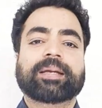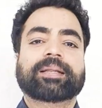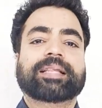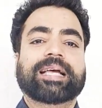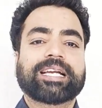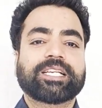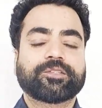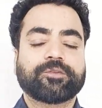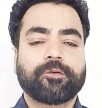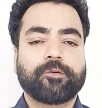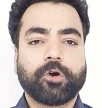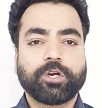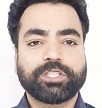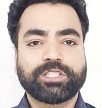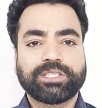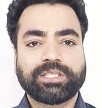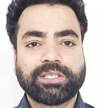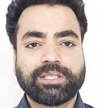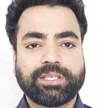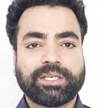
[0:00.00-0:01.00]
Thanks for
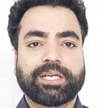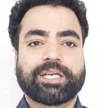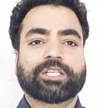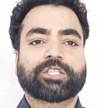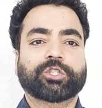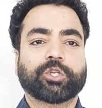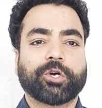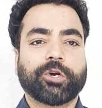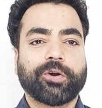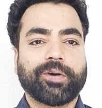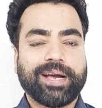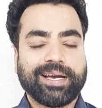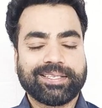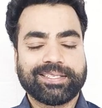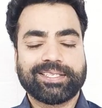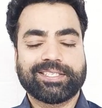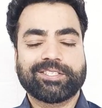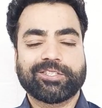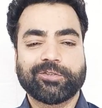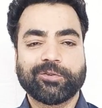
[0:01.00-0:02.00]
watching. Enjoy your
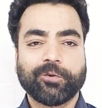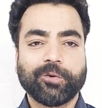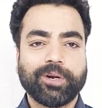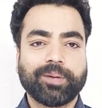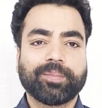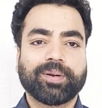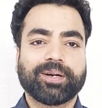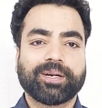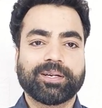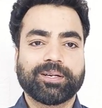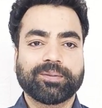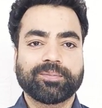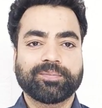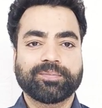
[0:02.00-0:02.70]
access to Google